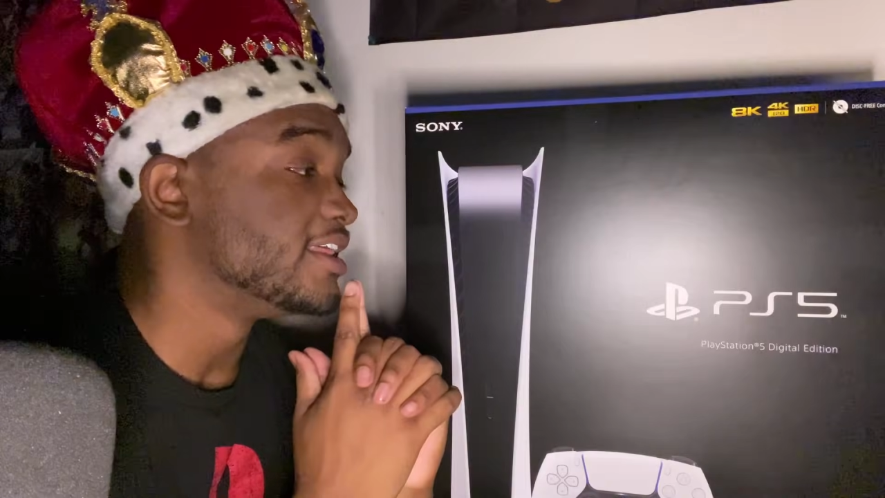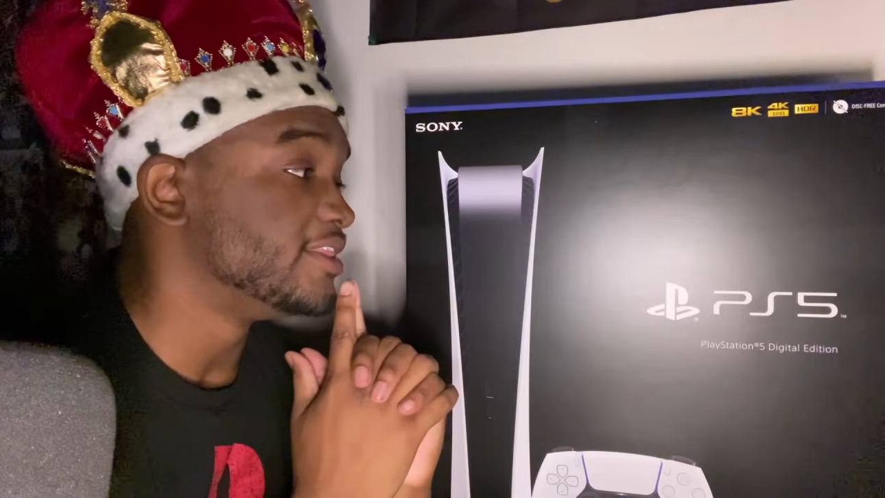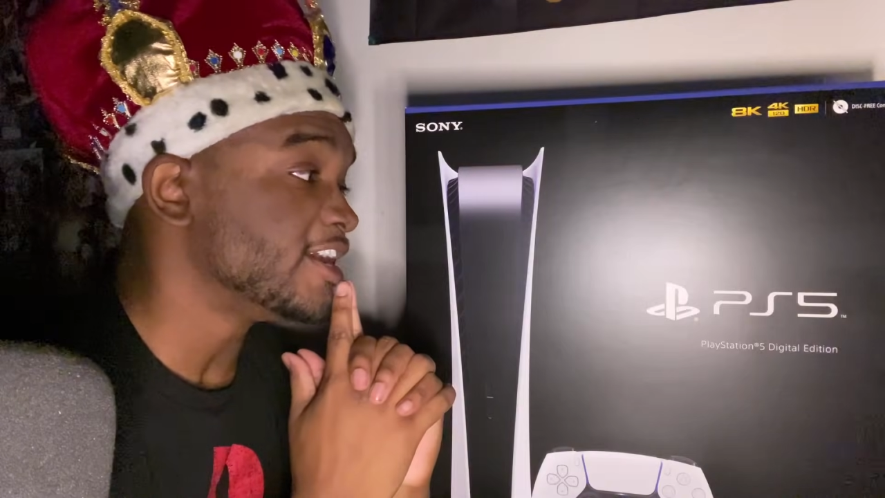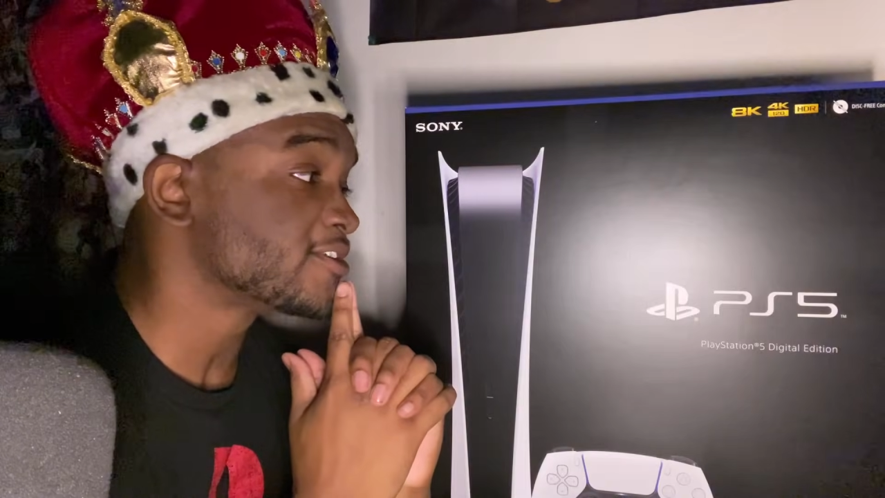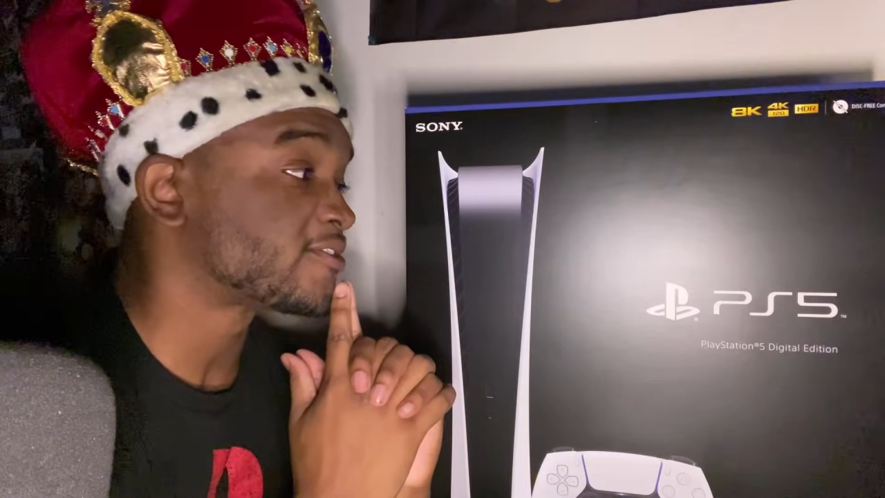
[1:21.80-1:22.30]

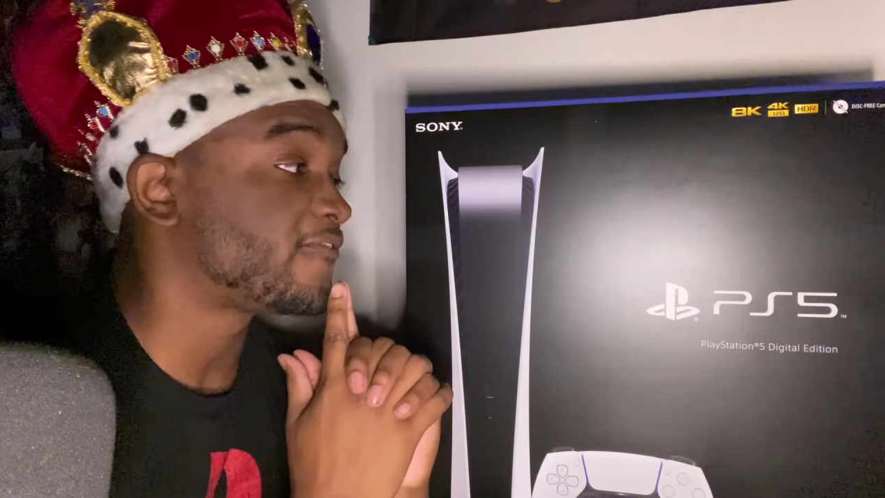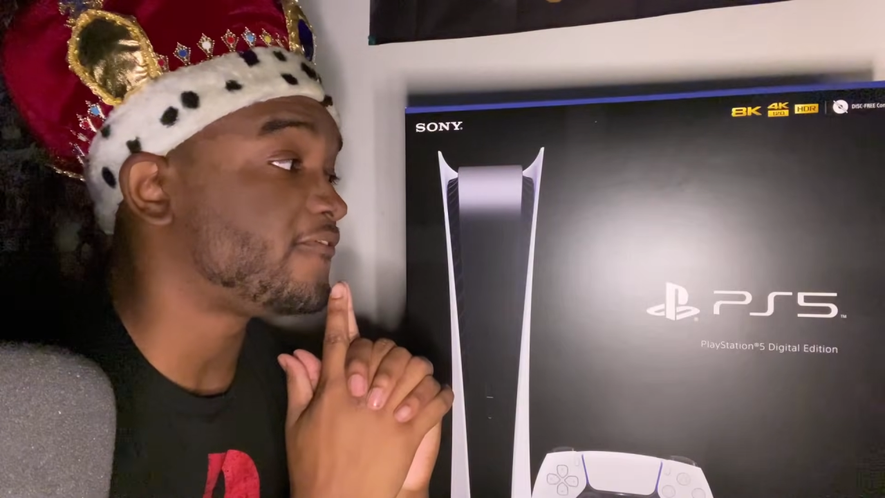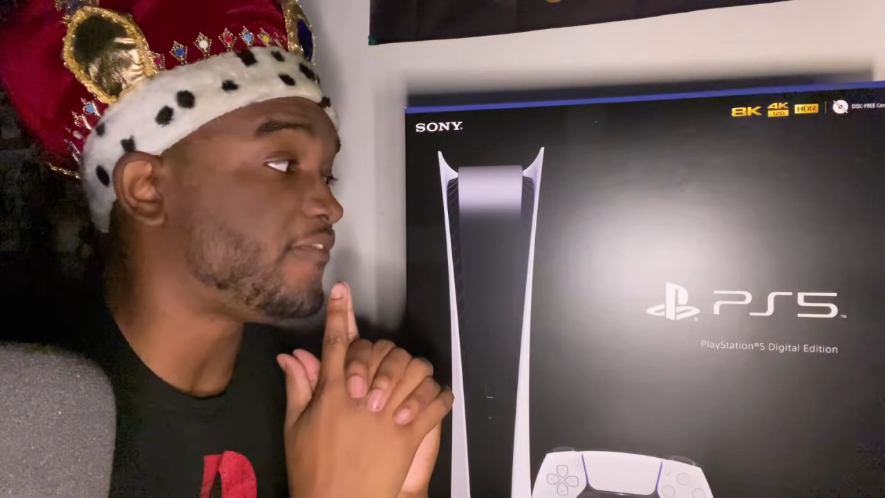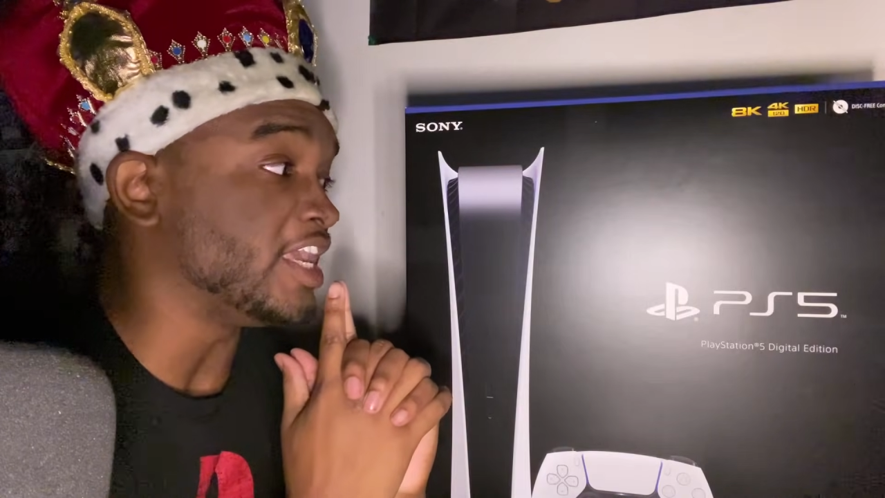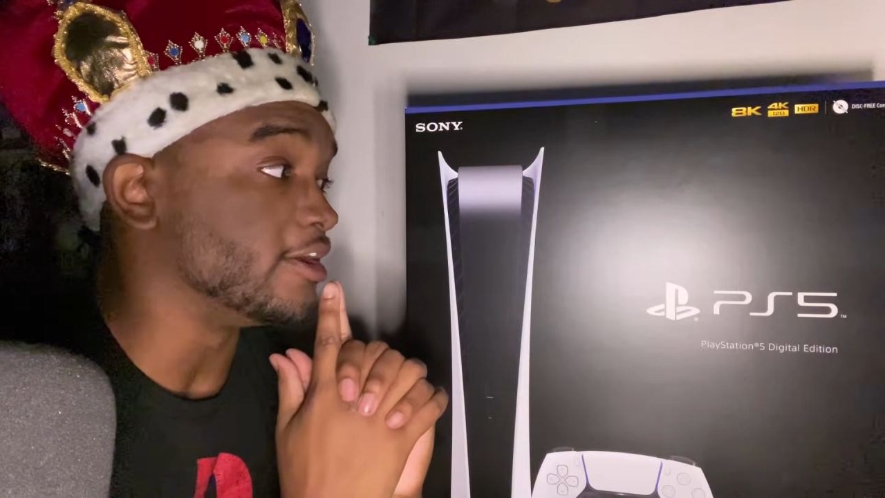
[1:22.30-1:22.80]
There's
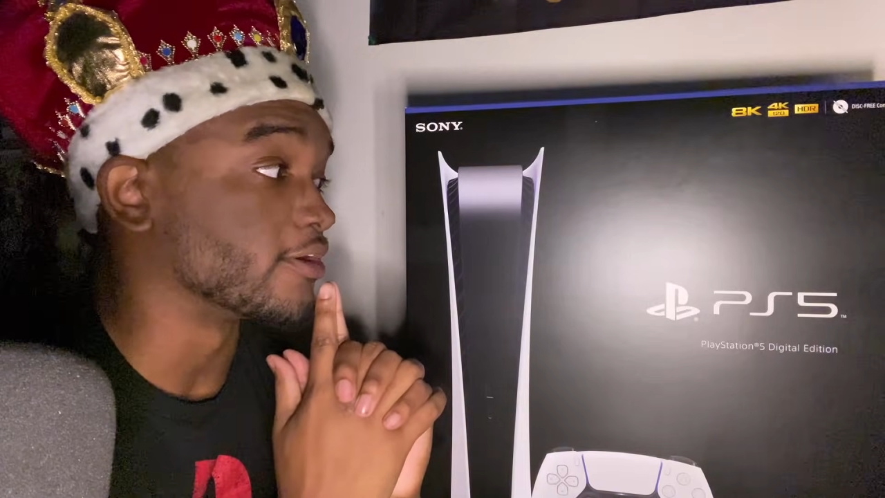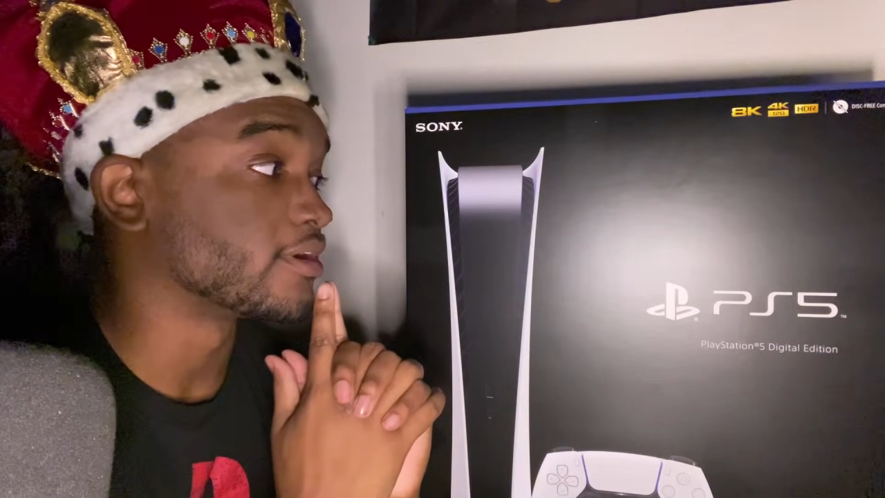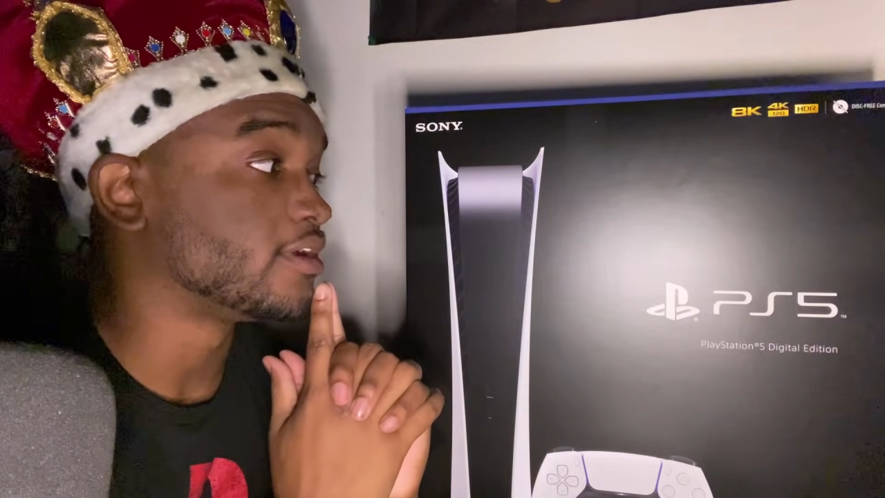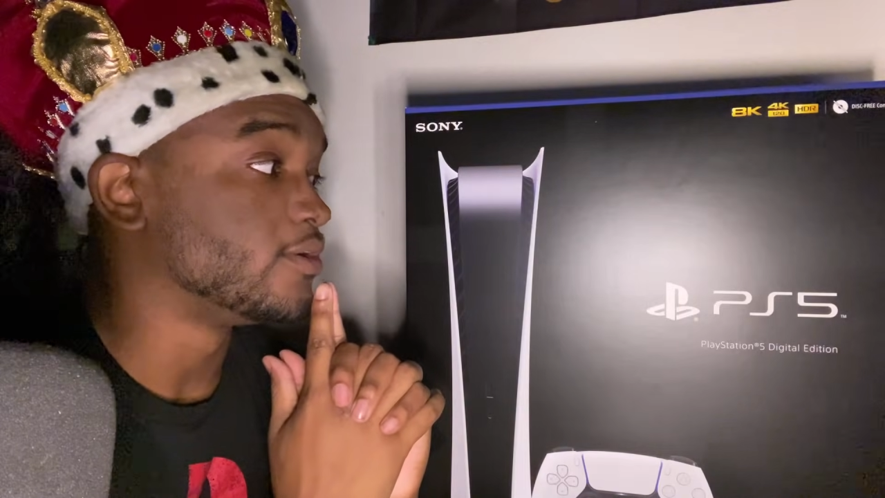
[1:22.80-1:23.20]
fear